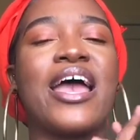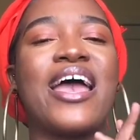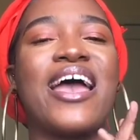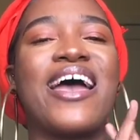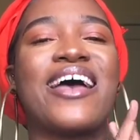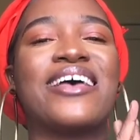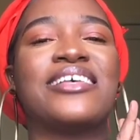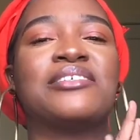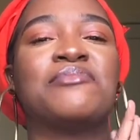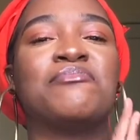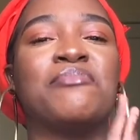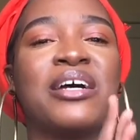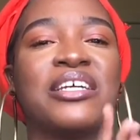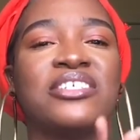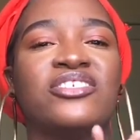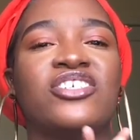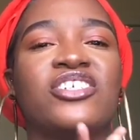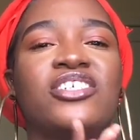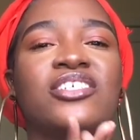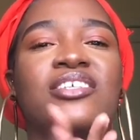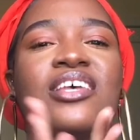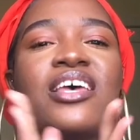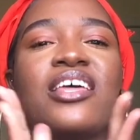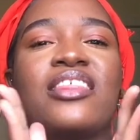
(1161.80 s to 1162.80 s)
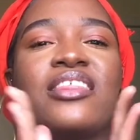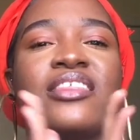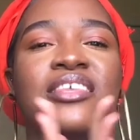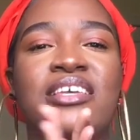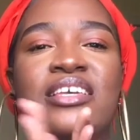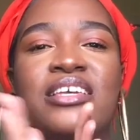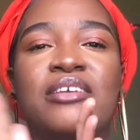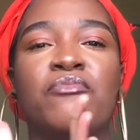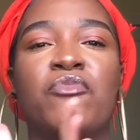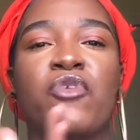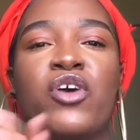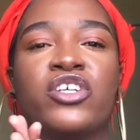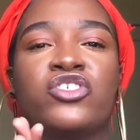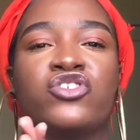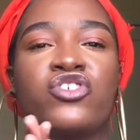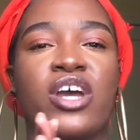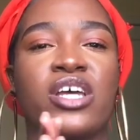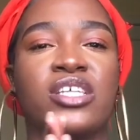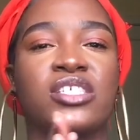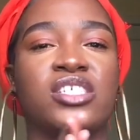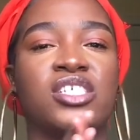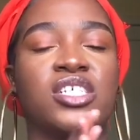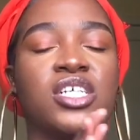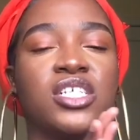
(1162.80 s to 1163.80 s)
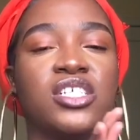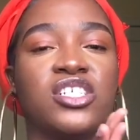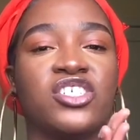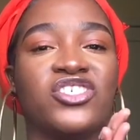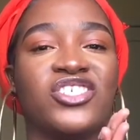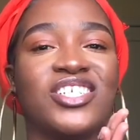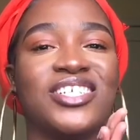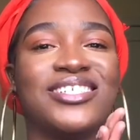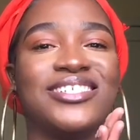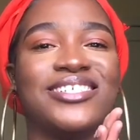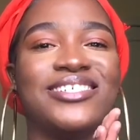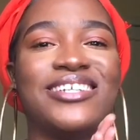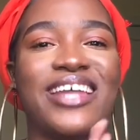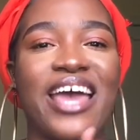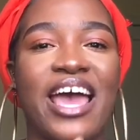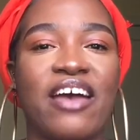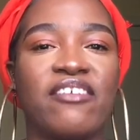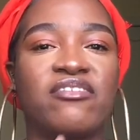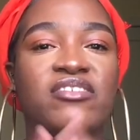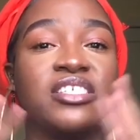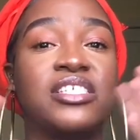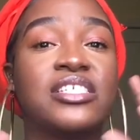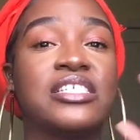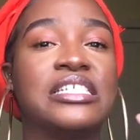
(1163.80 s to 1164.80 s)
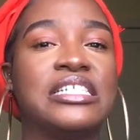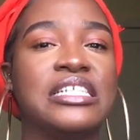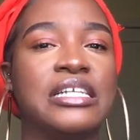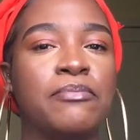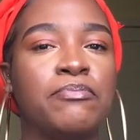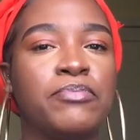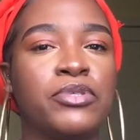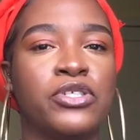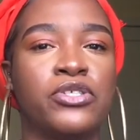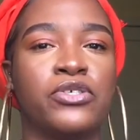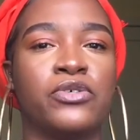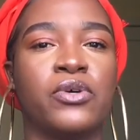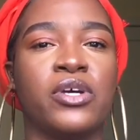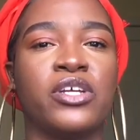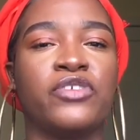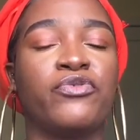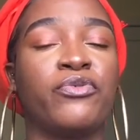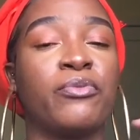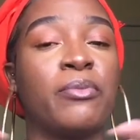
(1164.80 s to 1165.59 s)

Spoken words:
As much as the moisturizing conditioner didn't have slip to it,